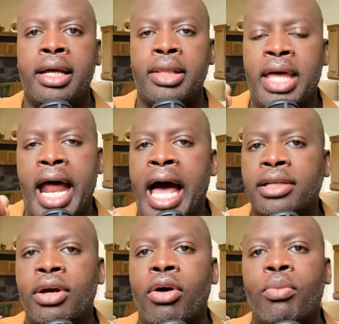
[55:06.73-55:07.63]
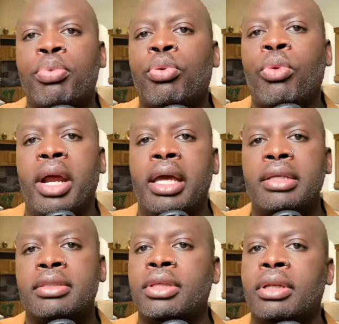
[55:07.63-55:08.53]
that I don't
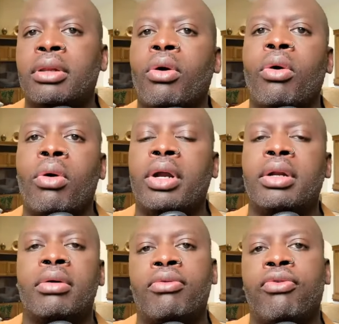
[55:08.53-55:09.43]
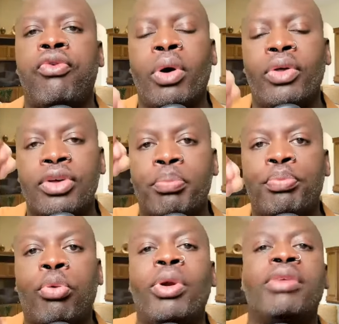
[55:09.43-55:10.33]
praise the Lord for the
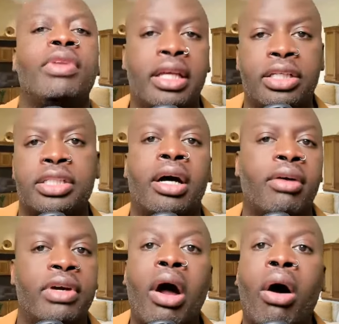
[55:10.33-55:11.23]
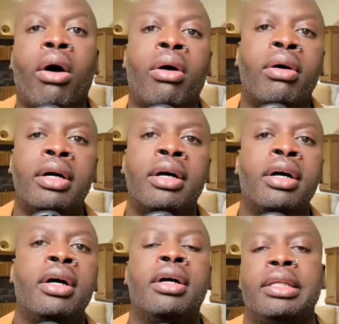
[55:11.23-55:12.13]
privilege of it all.
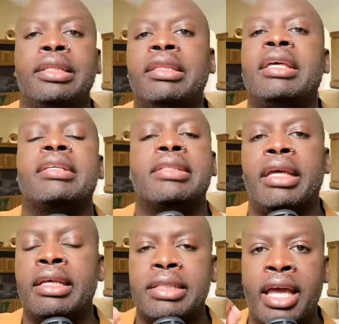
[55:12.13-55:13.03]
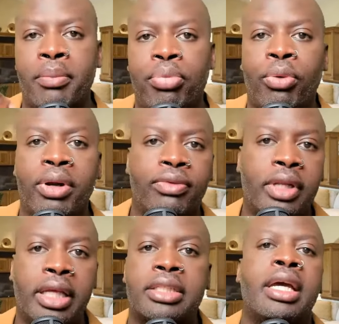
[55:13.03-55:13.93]
This is a
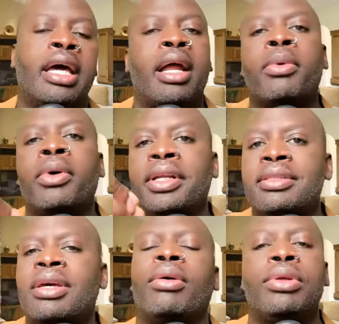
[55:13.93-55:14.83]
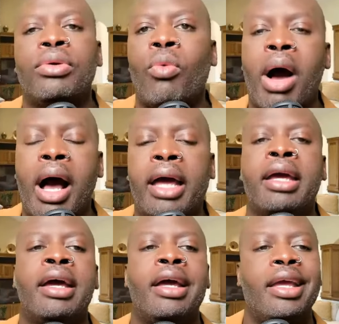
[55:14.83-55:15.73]
privilege, and I'm going to tell you why.
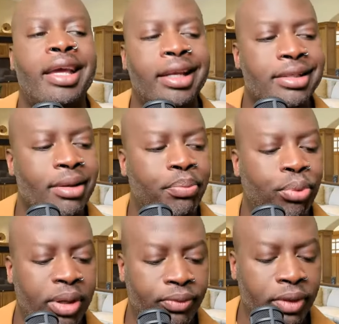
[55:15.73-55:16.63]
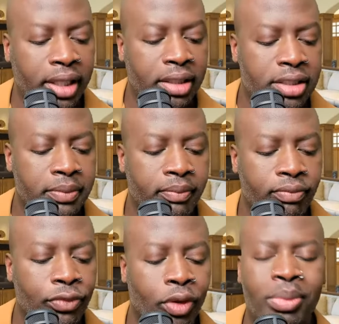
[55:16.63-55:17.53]
It is a privilege
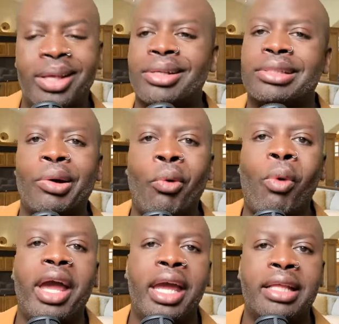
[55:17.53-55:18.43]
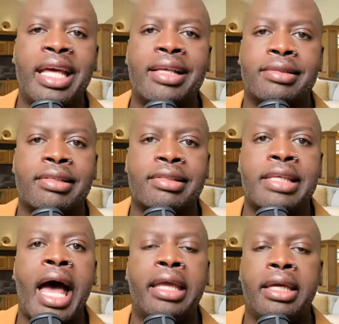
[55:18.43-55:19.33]
because the way that
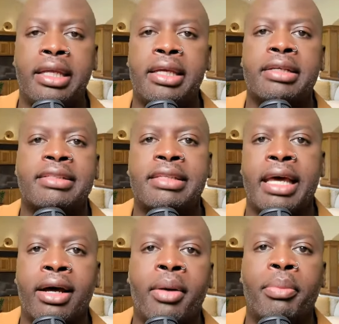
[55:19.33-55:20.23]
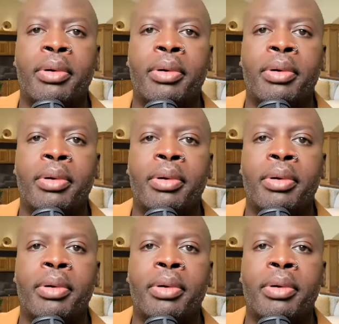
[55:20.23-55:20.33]
society is set up,